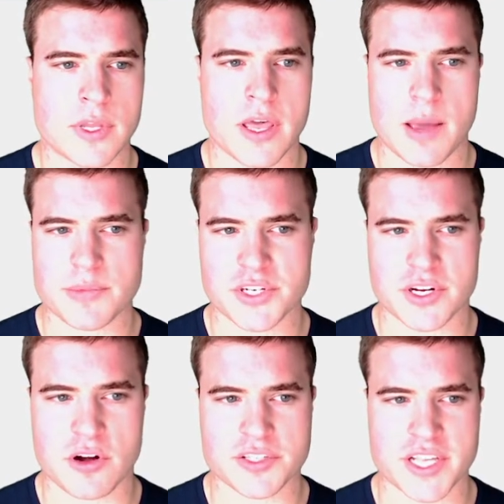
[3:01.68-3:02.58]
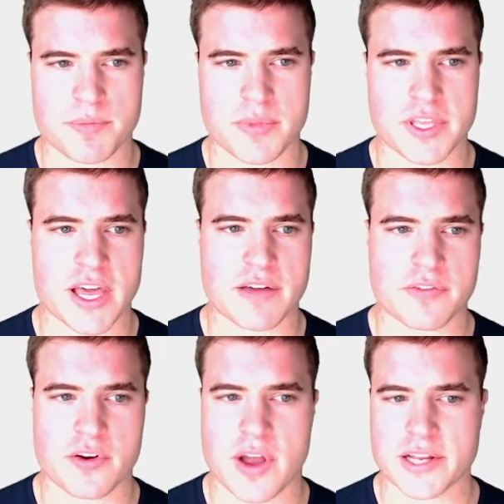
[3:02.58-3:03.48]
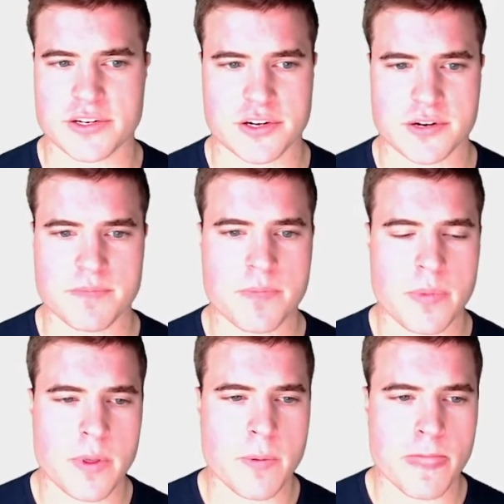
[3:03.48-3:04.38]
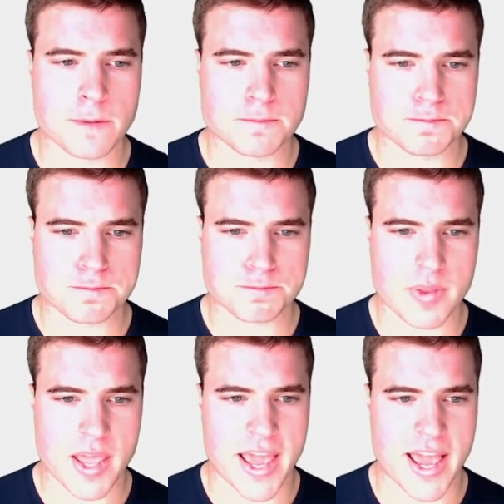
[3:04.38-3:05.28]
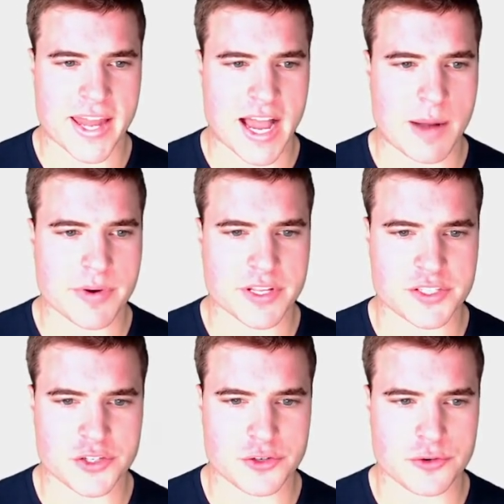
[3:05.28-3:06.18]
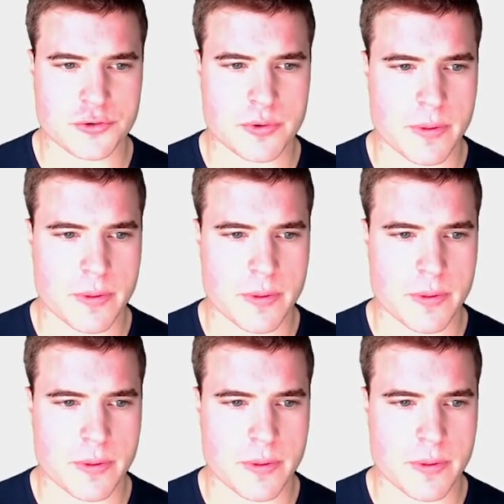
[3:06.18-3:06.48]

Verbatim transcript: just gonna call this like BF Grinder. And I'm gonna do